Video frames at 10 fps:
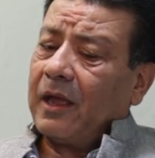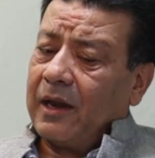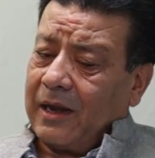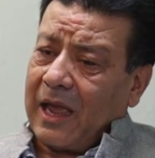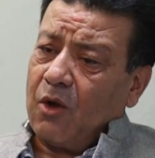
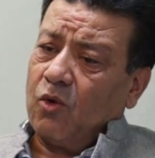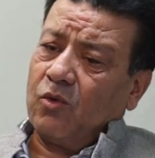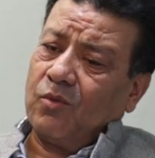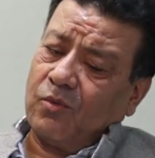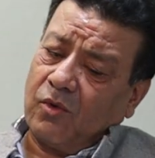And
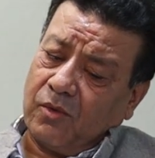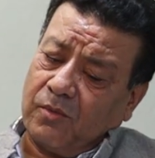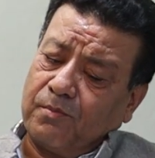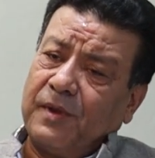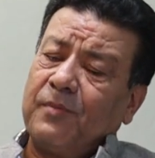now
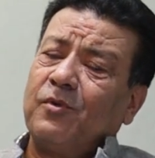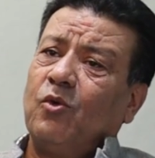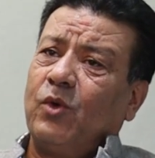people